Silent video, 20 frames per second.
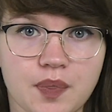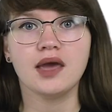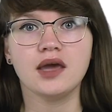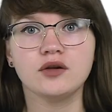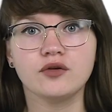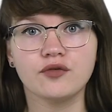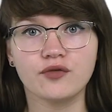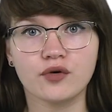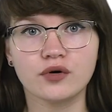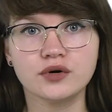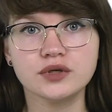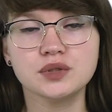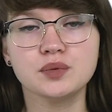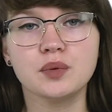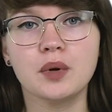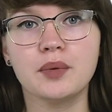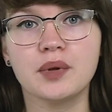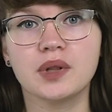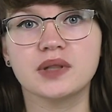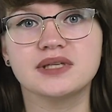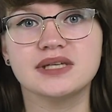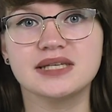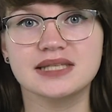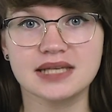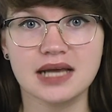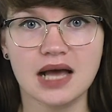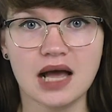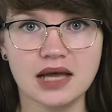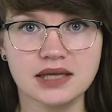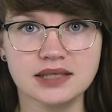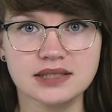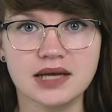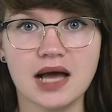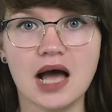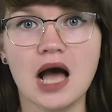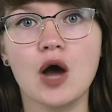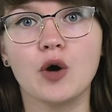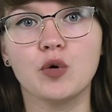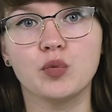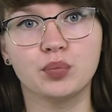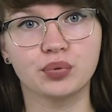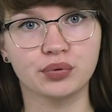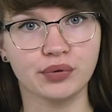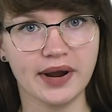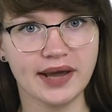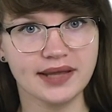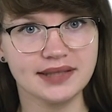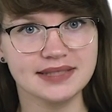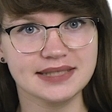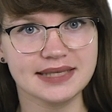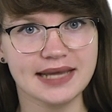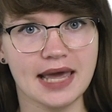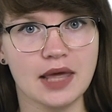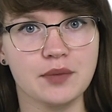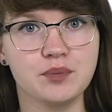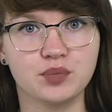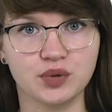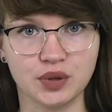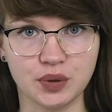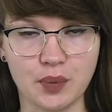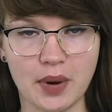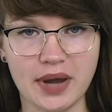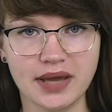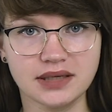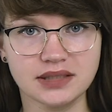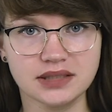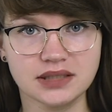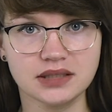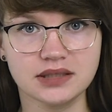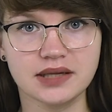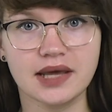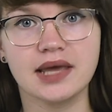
And of course we will discuss how brands can prevent it,